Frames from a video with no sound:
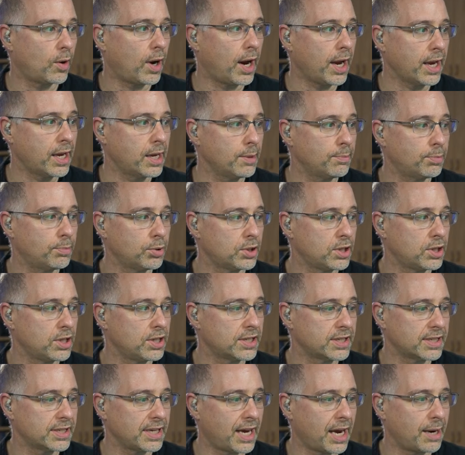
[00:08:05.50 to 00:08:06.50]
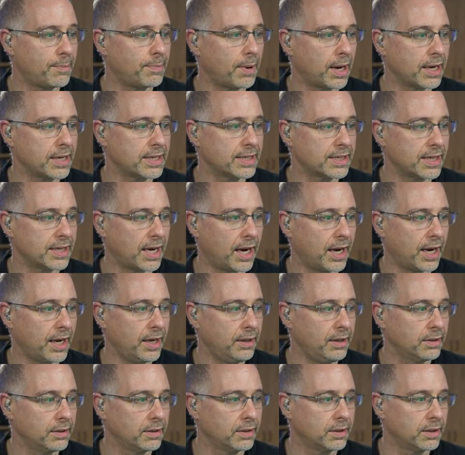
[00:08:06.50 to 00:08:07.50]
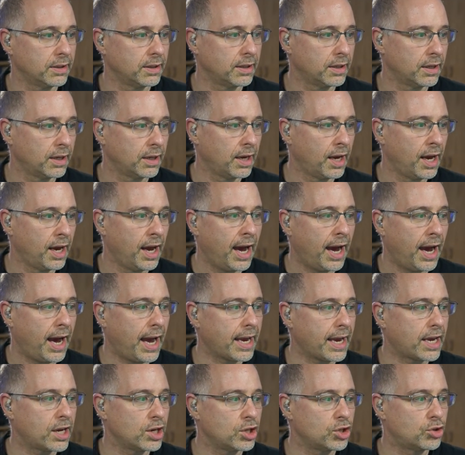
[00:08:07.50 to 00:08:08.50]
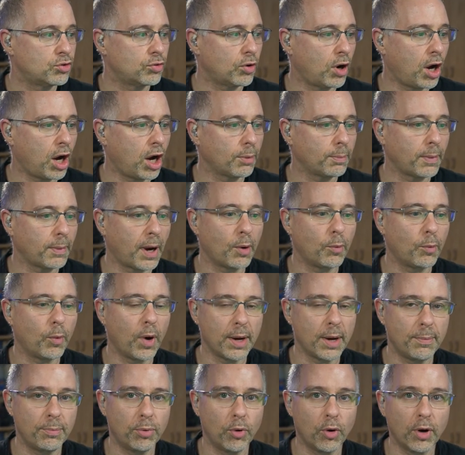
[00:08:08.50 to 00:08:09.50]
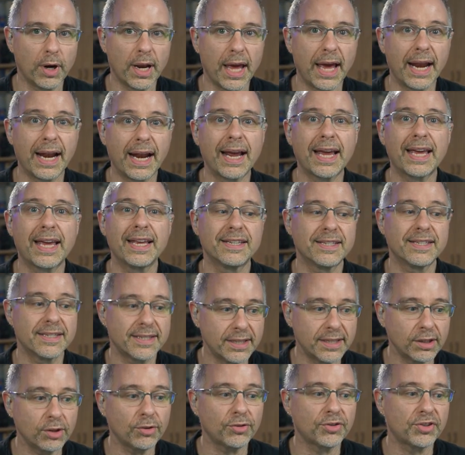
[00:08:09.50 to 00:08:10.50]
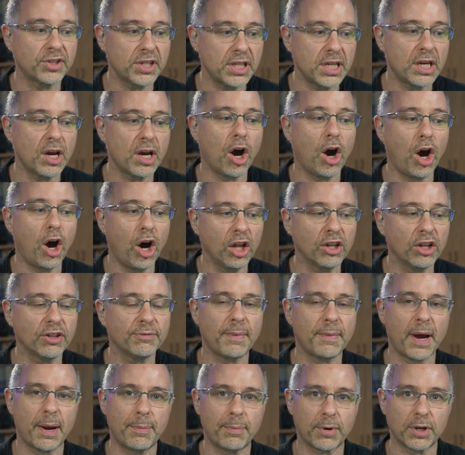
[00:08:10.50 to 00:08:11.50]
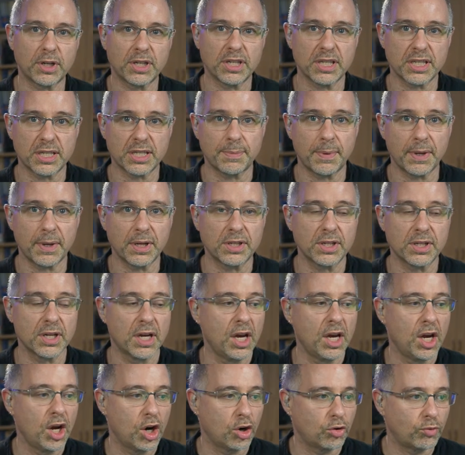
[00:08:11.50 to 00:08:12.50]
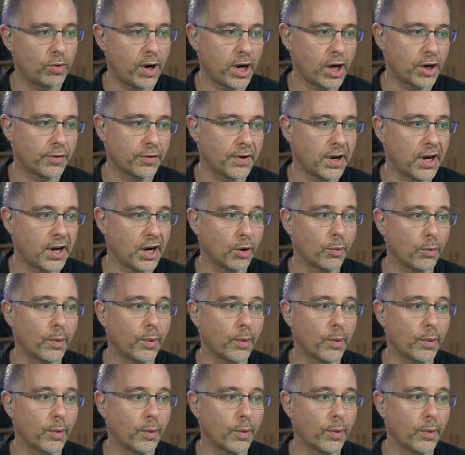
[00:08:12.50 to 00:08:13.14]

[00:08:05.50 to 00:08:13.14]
I can put these side by side. I can draw on my whiteboard, and I can still see all of my participants right over here.